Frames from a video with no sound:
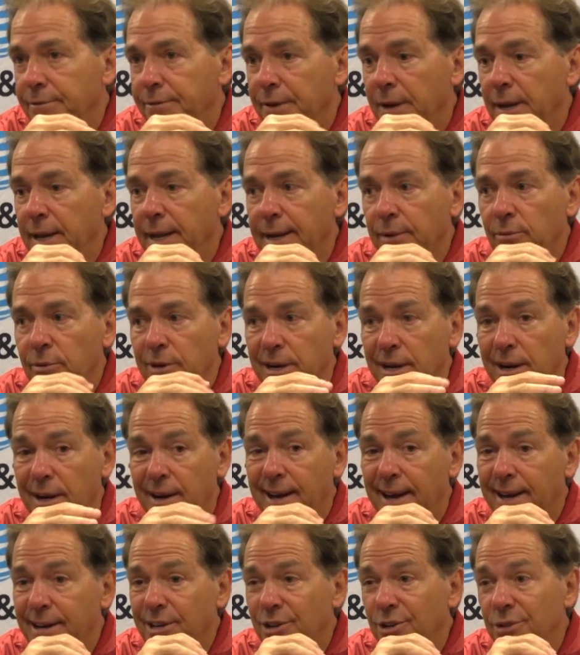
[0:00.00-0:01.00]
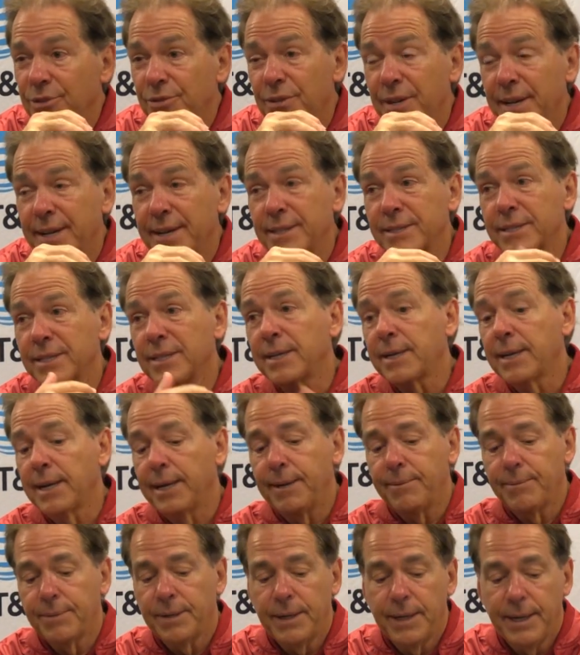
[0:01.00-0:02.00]
felt like we did a lot of good things in the
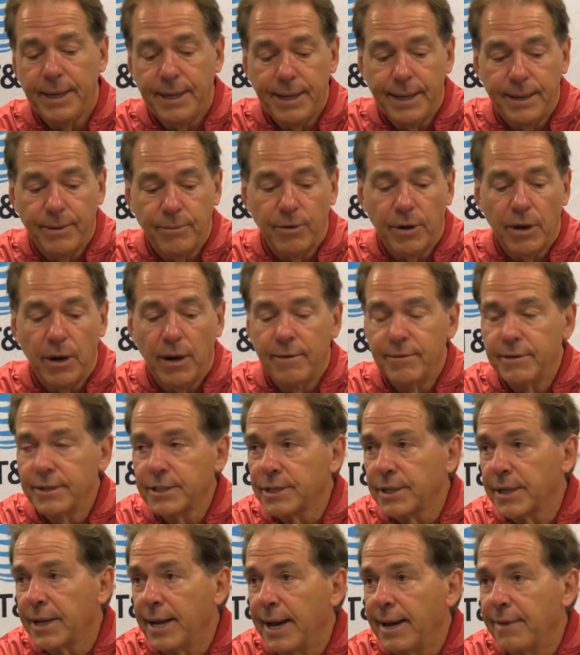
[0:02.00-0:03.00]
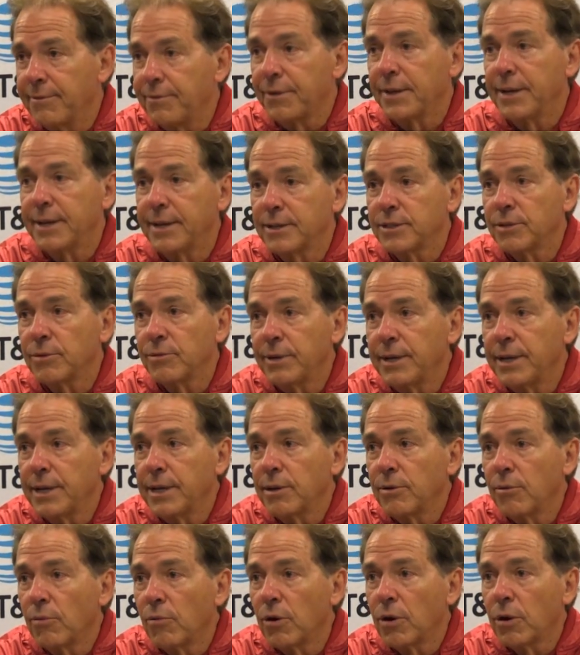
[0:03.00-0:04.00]
game today, and we obviously have things that we
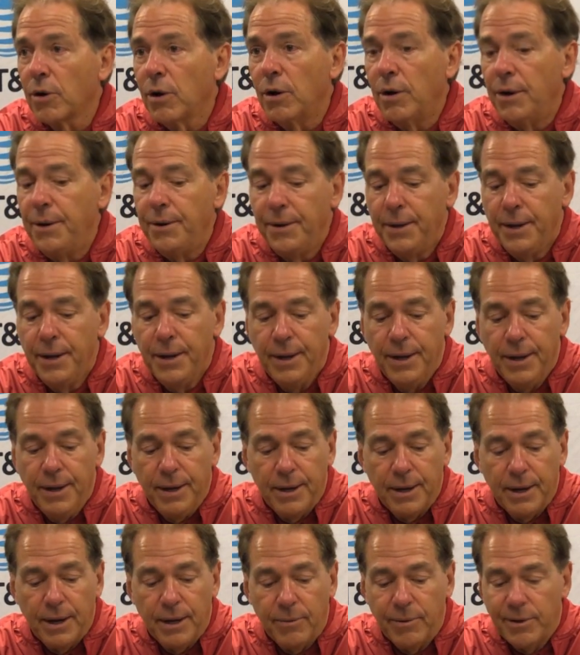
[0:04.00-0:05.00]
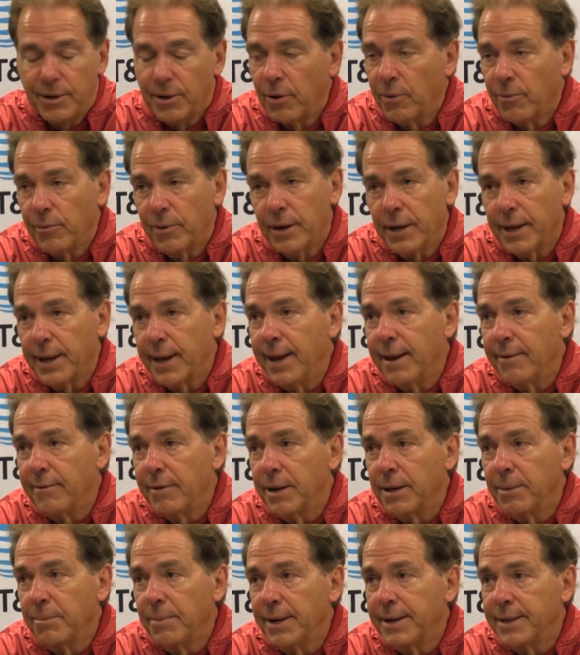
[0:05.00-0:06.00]
need to work on. We don't really have
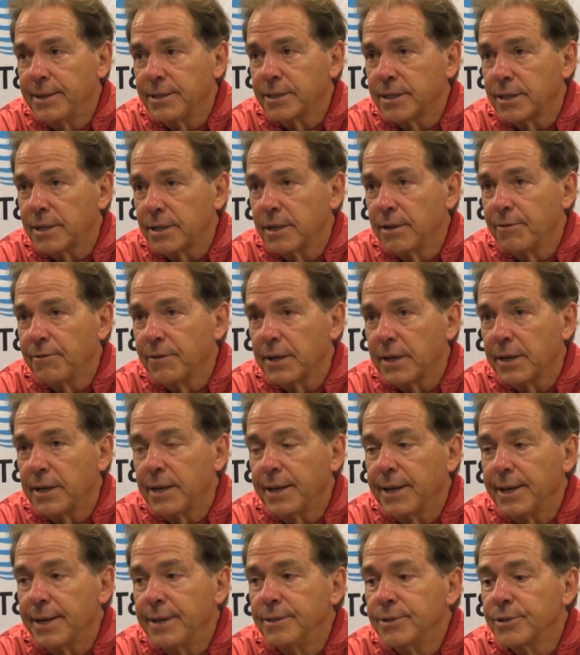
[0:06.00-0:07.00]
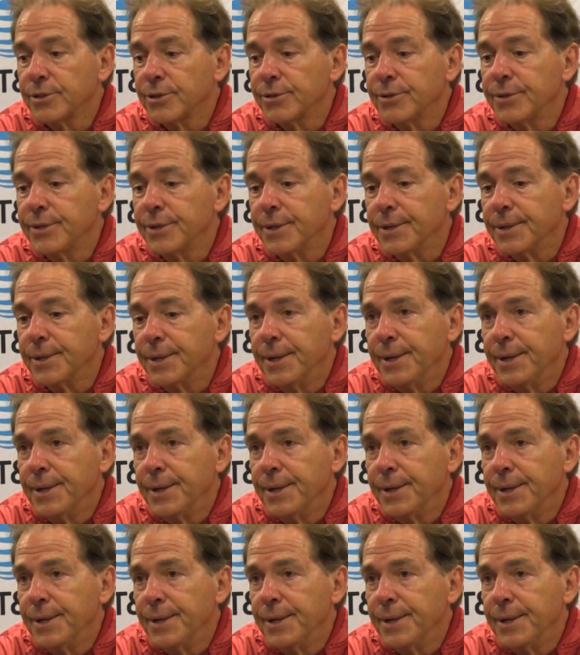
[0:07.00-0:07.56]
anybody significantly injured.